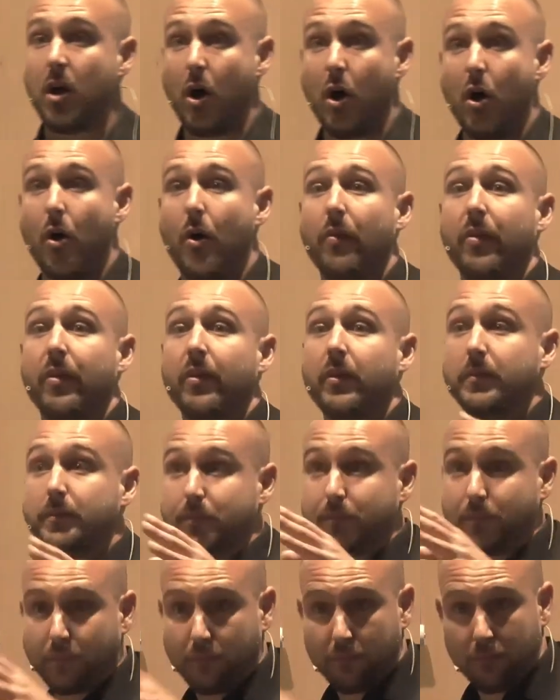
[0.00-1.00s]
on
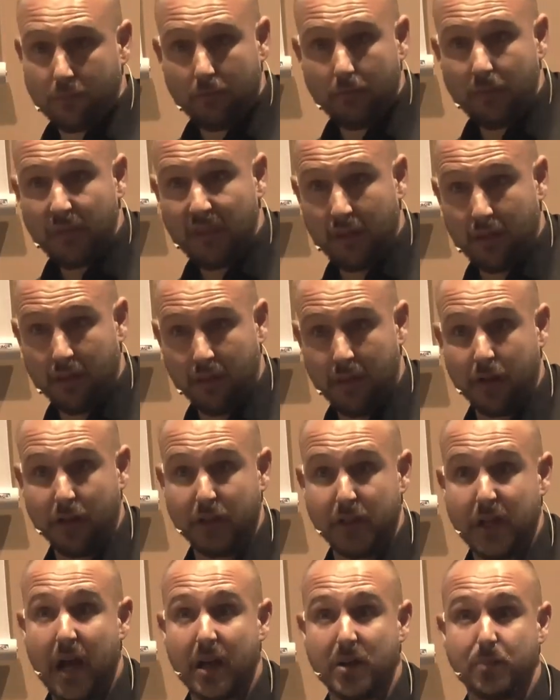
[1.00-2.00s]
the
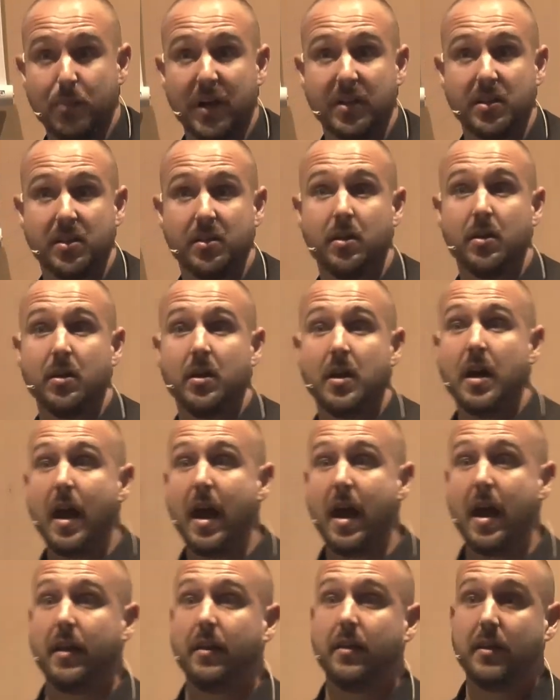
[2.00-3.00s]
other aspects
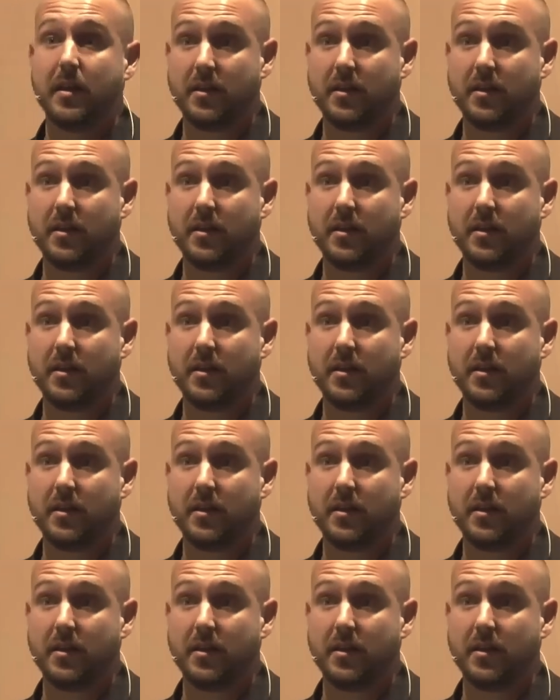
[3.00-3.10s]
and the